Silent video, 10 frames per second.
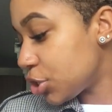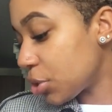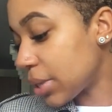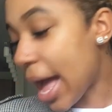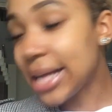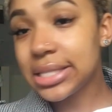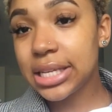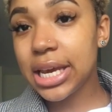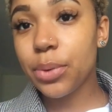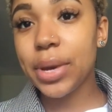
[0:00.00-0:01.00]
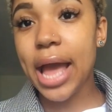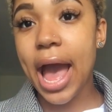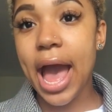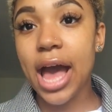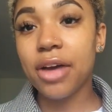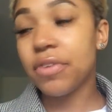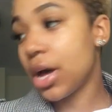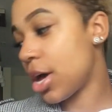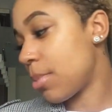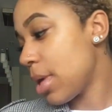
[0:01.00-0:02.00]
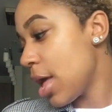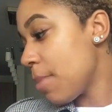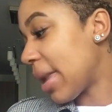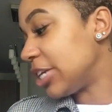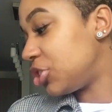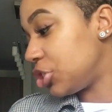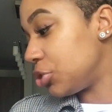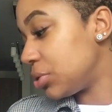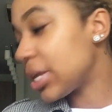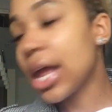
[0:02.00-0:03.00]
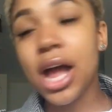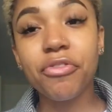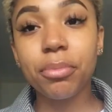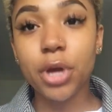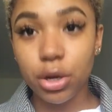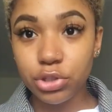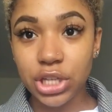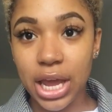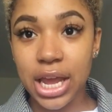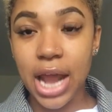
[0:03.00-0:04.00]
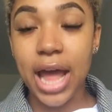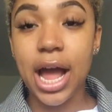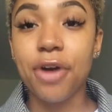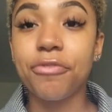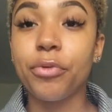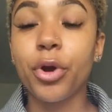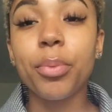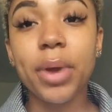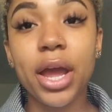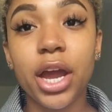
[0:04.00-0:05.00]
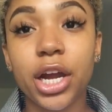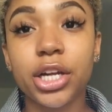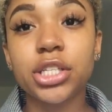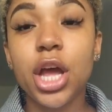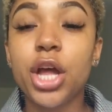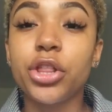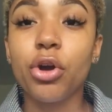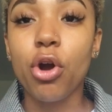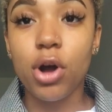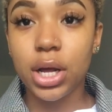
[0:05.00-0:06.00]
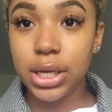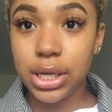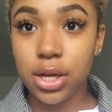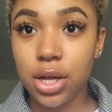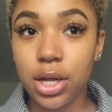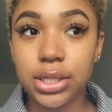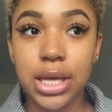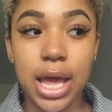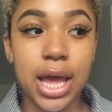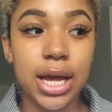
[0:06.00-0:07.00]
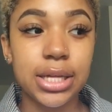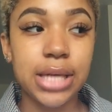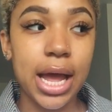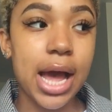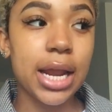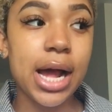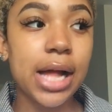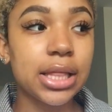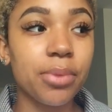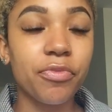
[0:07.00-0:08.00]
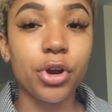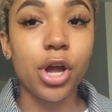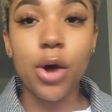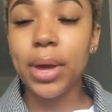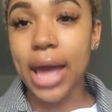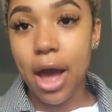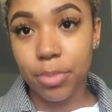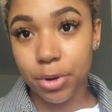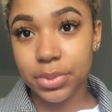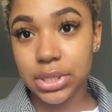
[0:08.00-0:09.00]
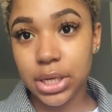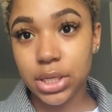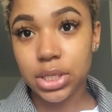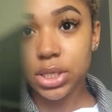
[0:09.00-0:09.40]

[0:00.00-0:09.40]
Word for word: So lastly, we have my shoes that I got from Go Jane. I got 4 pairs, they're all heels, and I kind of got them for going out purposes.